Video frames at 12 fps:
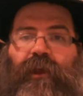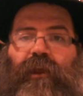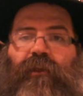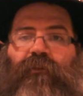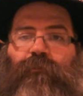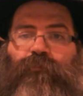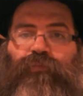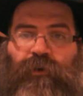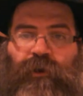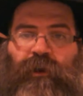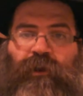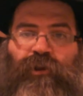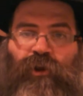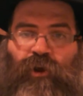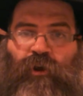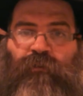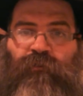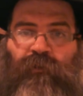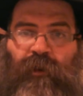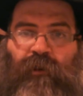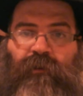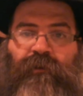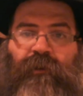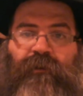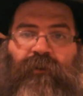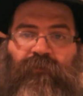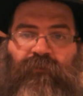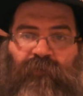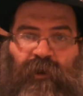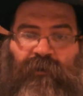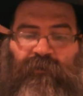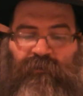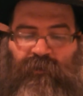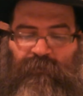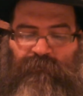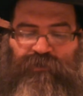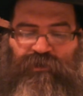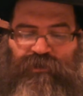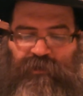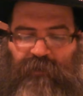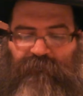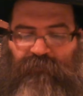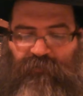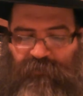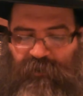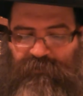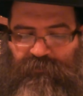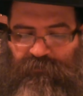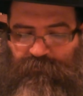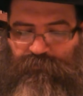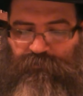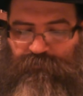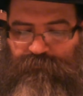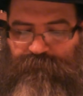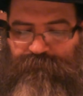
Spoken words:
is bringing the Rotz and Elyon, the desire, the Eibusha should have desire in this world.